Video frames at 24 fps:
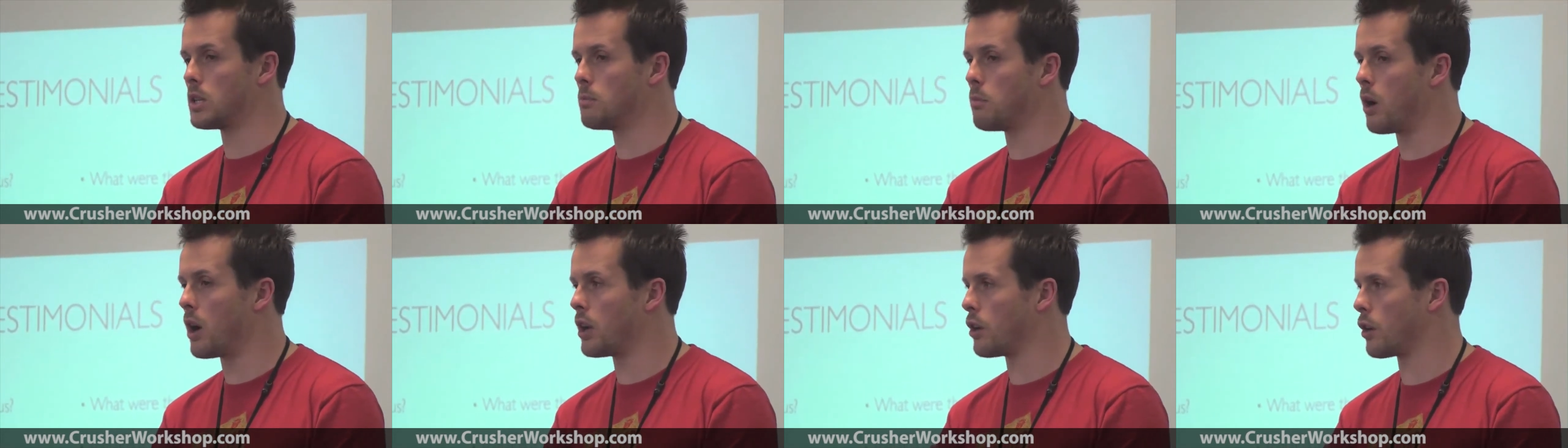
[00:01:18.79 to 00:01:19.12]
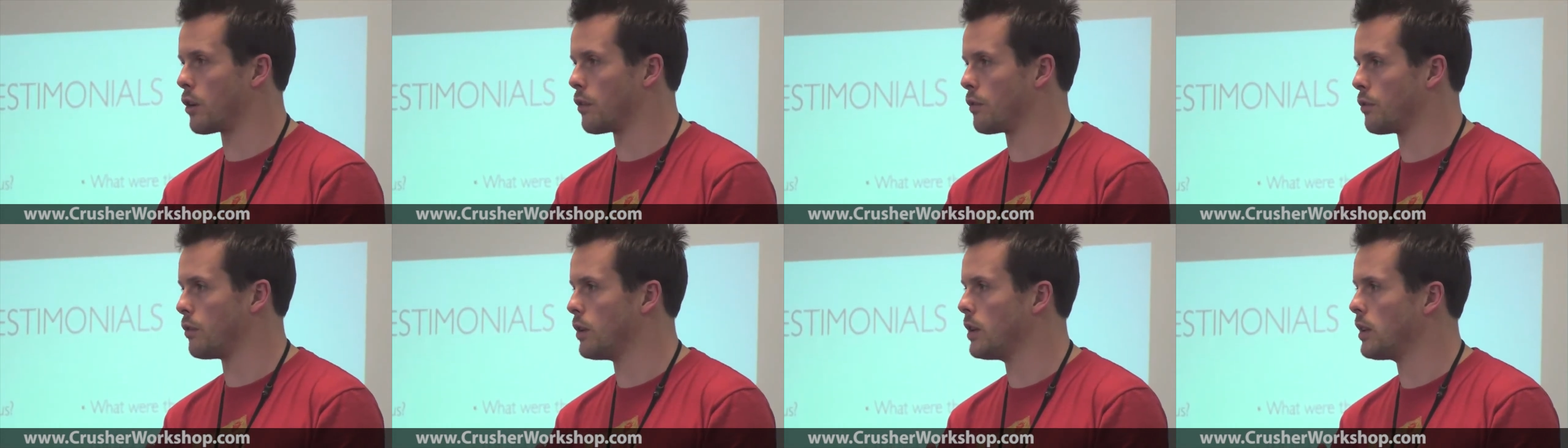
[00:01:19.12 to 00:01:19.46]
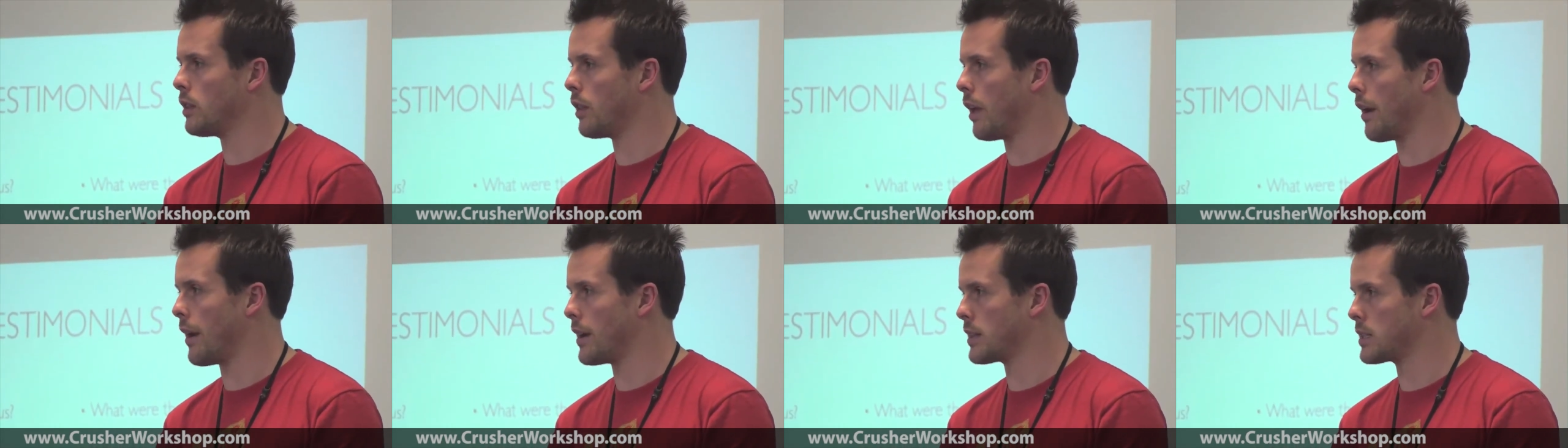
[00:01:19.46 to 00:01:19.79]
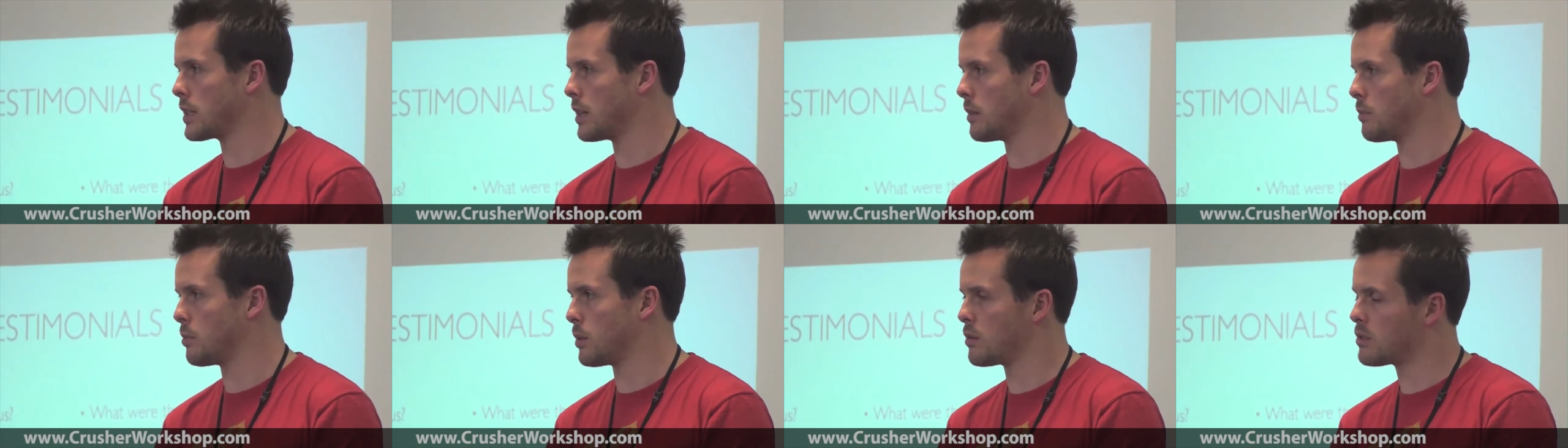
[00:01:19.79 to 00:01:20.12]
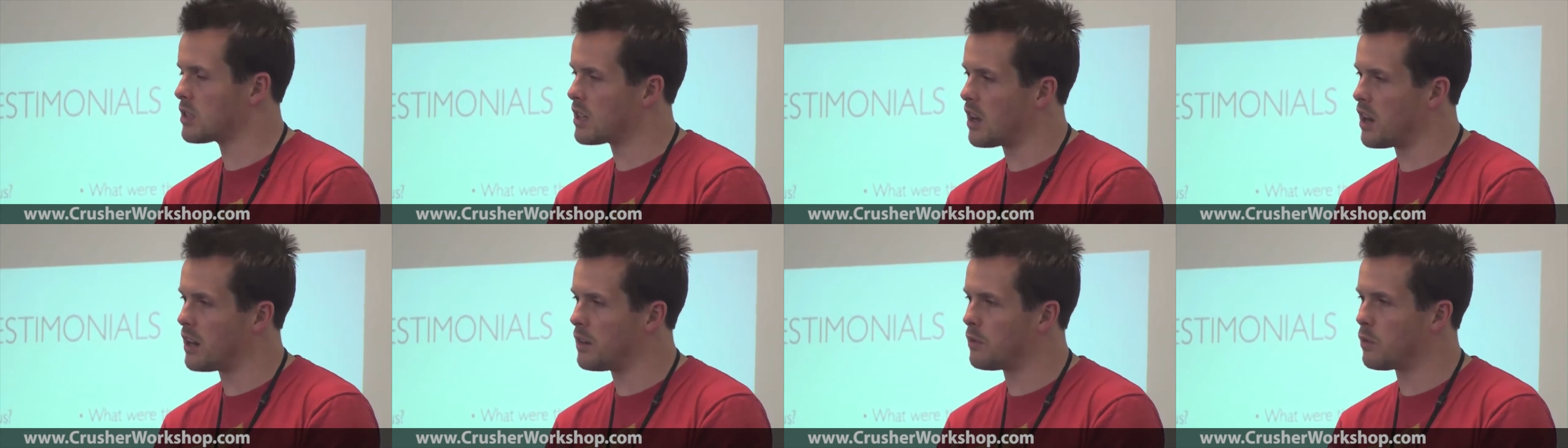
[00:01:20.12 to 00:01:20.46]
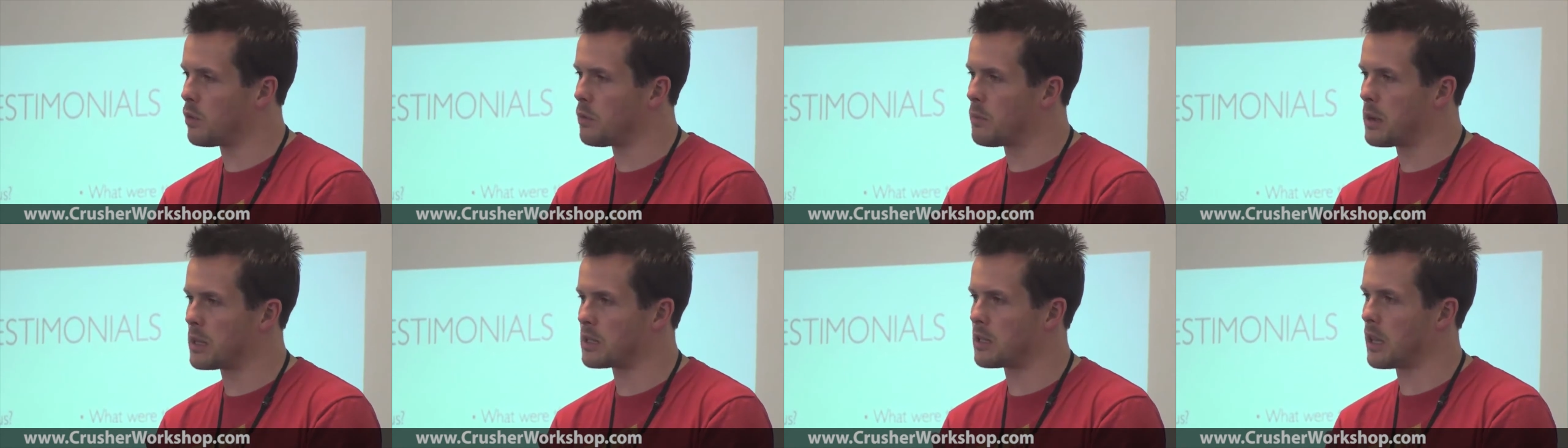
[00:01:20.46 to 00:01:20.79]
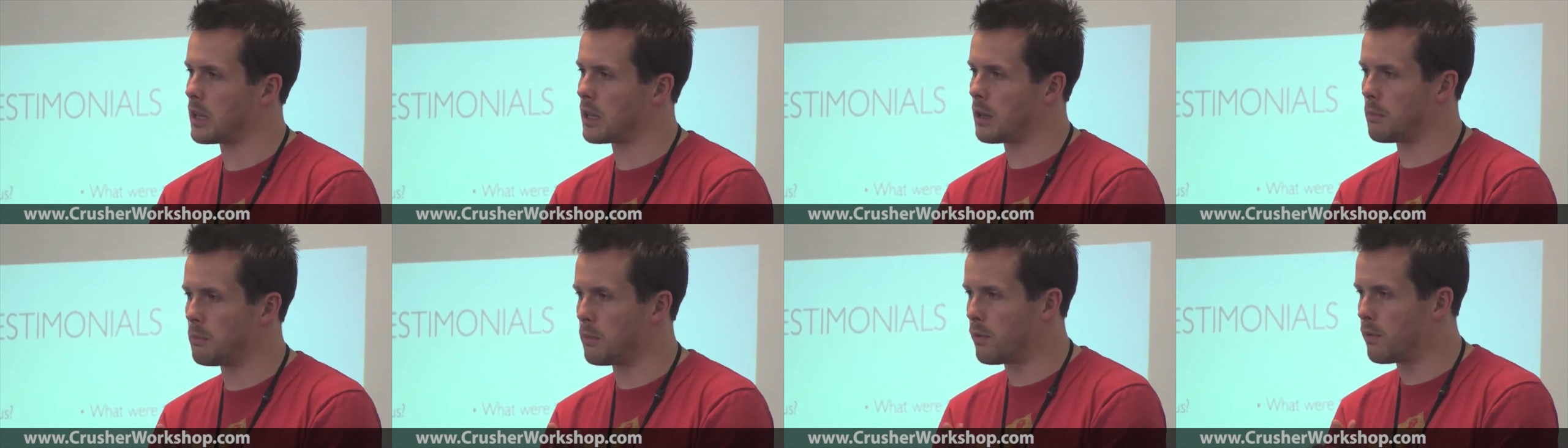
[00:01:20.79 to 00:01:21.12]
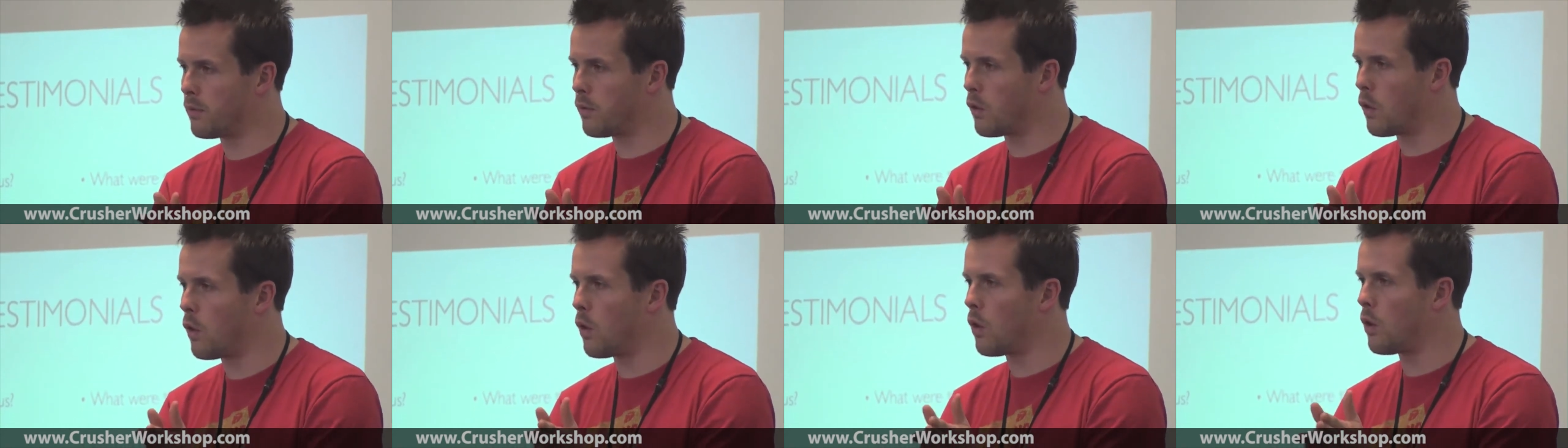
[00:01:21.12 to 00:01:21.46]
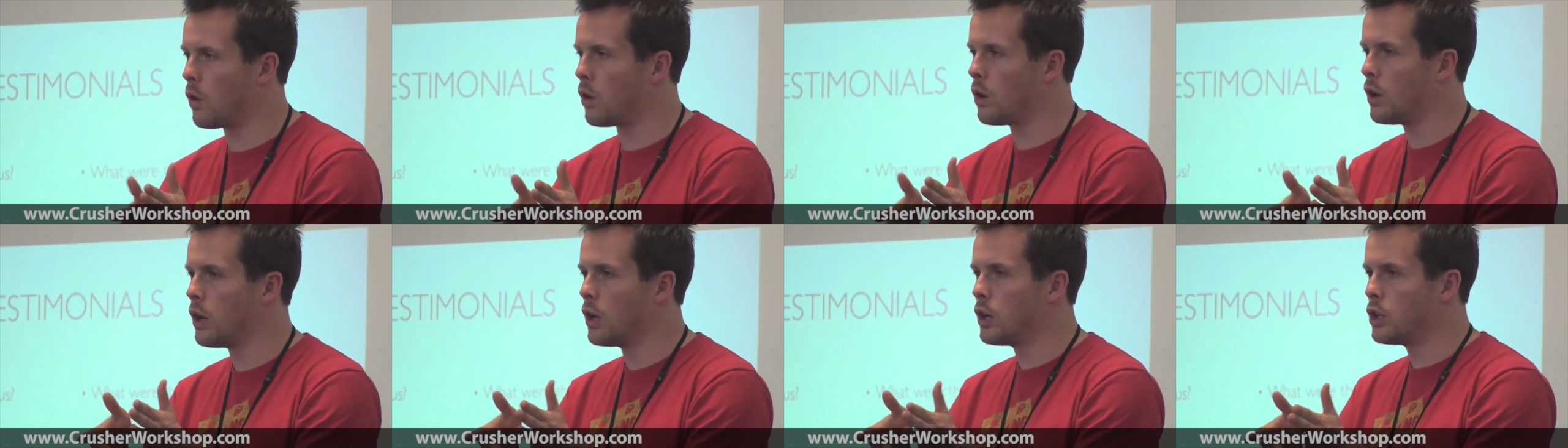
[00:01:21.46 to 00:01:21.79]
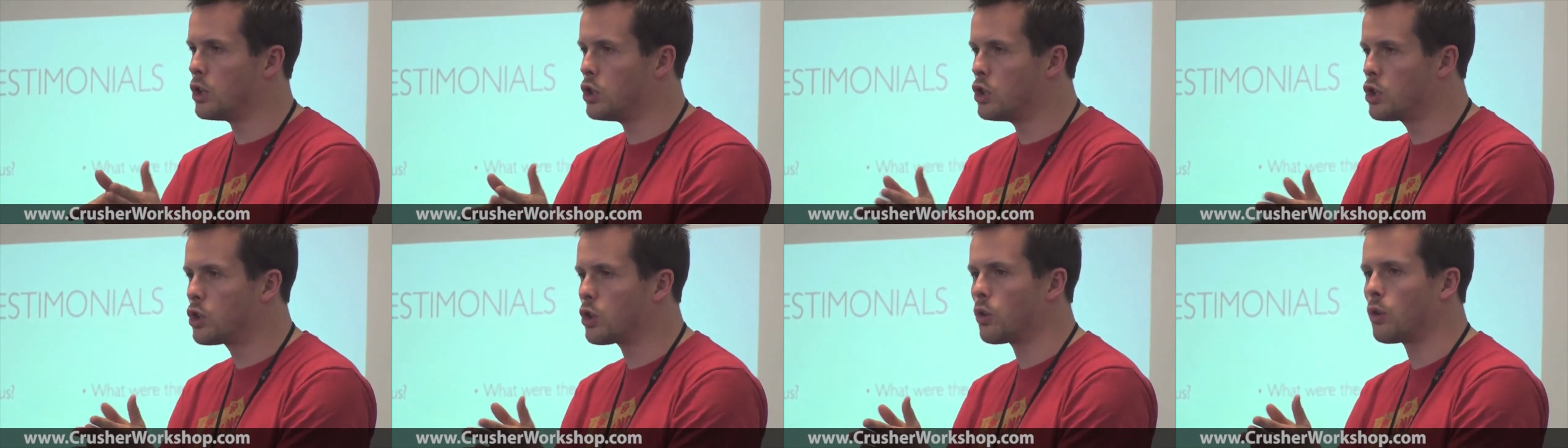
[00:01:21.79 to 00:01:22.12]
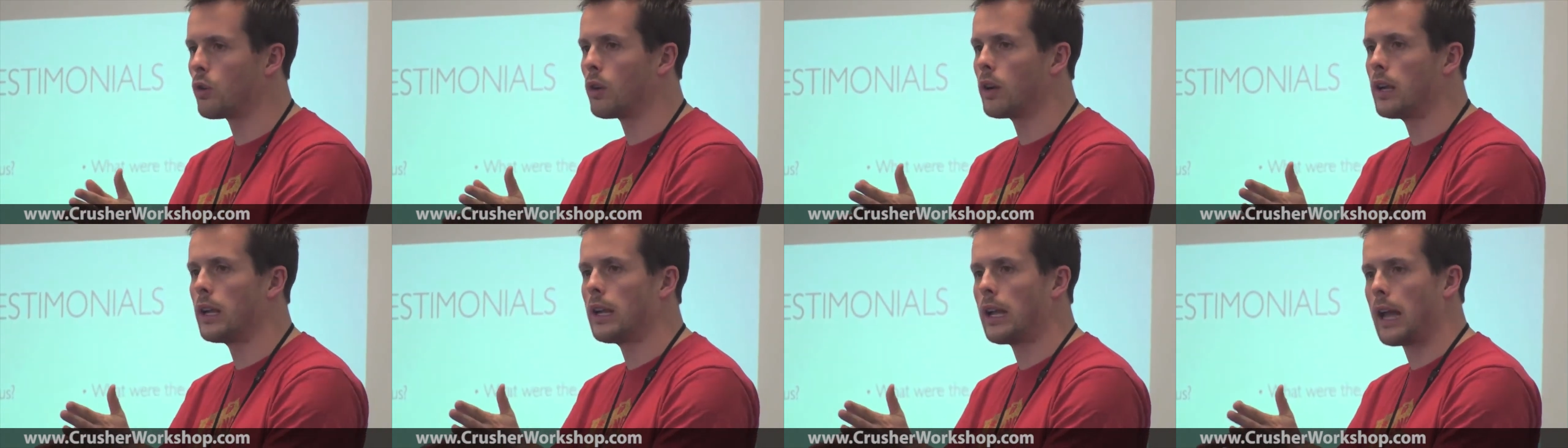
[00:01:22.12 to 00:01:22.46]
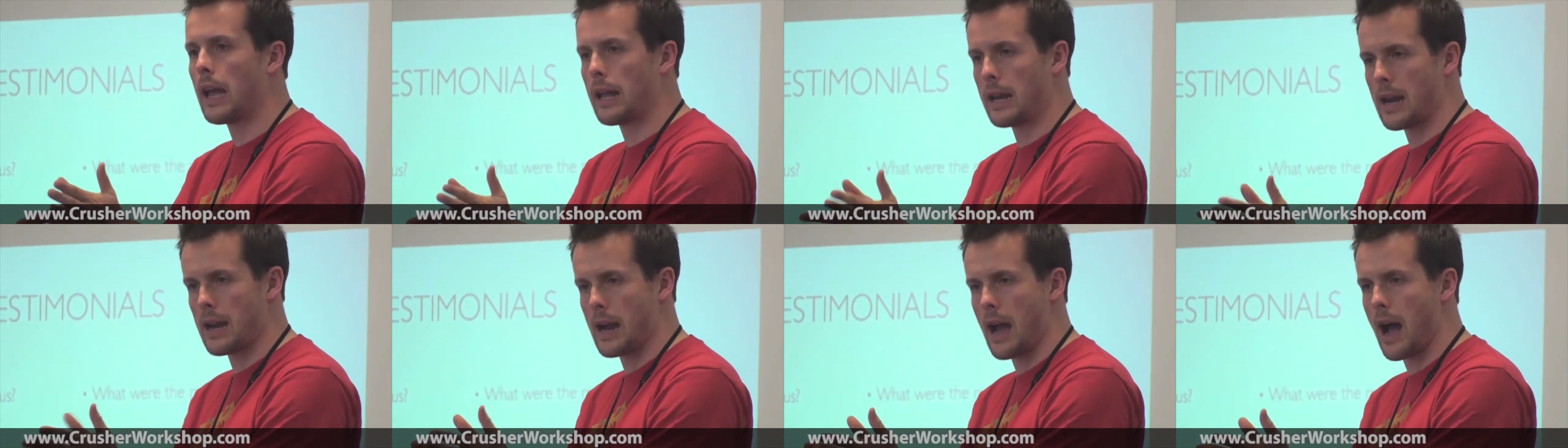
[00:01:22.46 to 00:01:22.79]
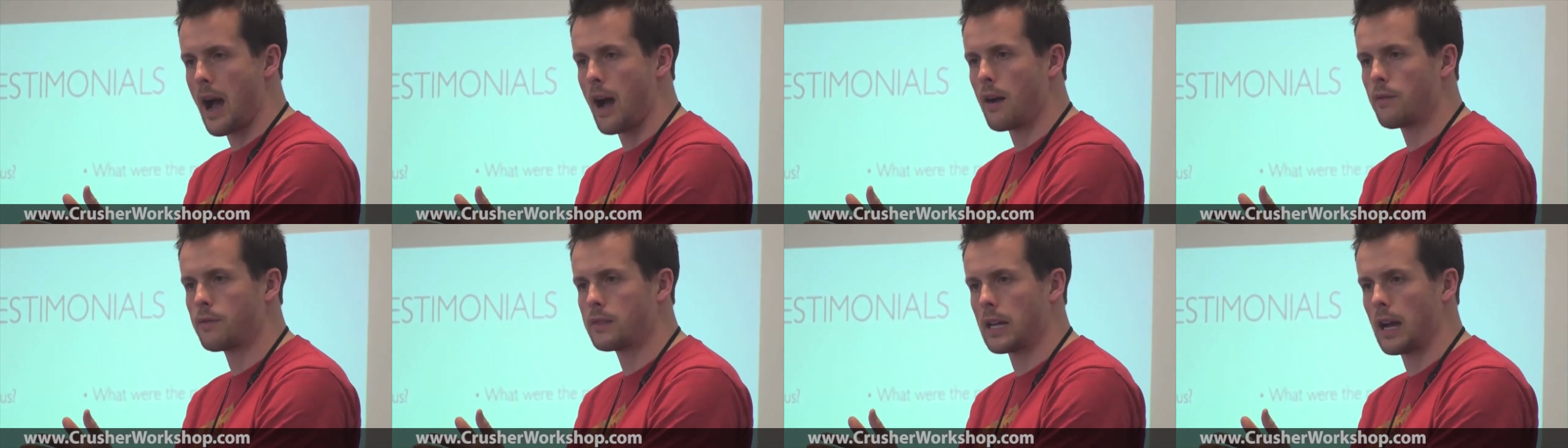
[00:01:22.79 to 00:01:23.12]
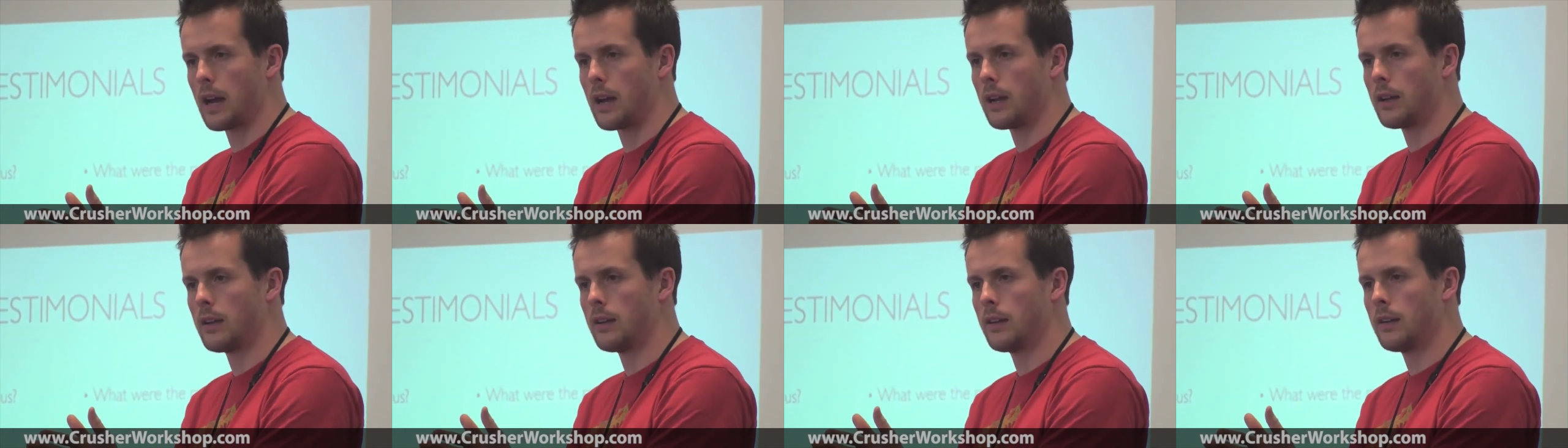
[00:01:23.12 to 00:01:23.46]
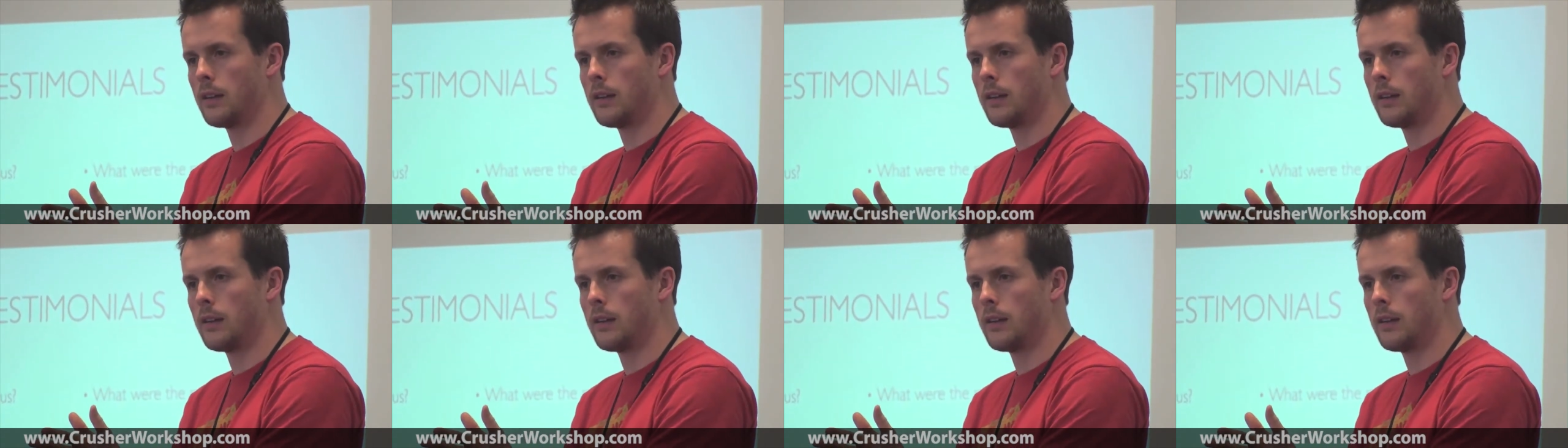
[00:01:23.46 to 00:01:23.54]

You might not have realized it, but it was kind of almost like a before, during, and an after.